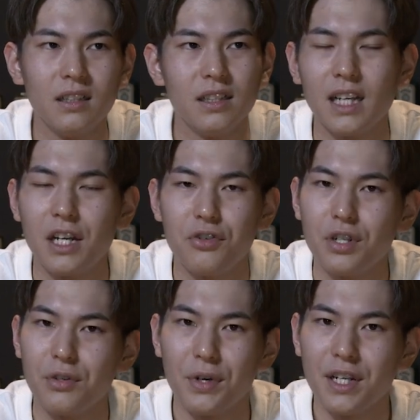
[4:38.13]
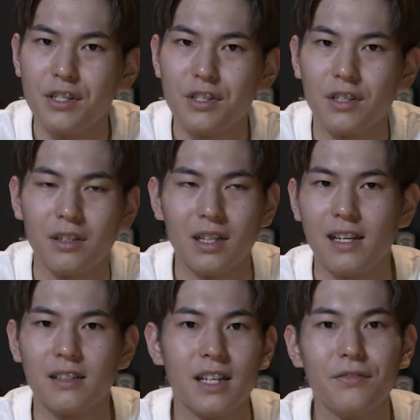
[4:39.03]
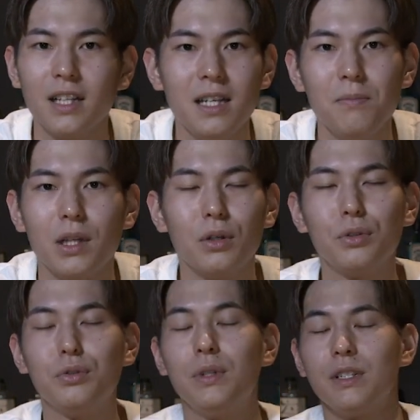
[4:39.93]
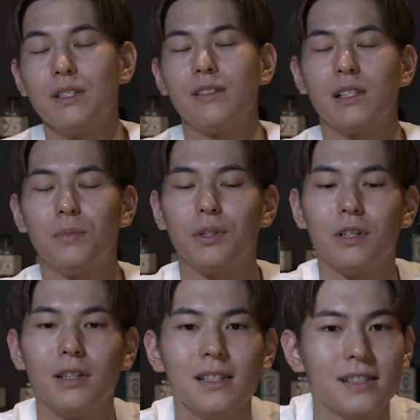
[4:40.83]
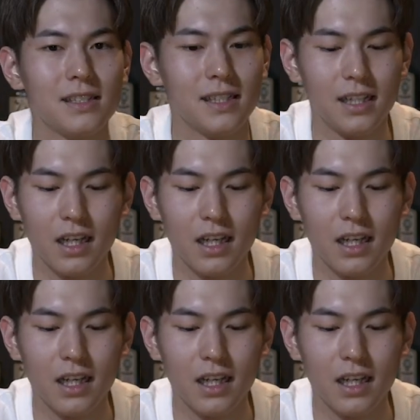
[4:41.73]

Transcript: in 100 range, definitely below 200 Singapore dollars.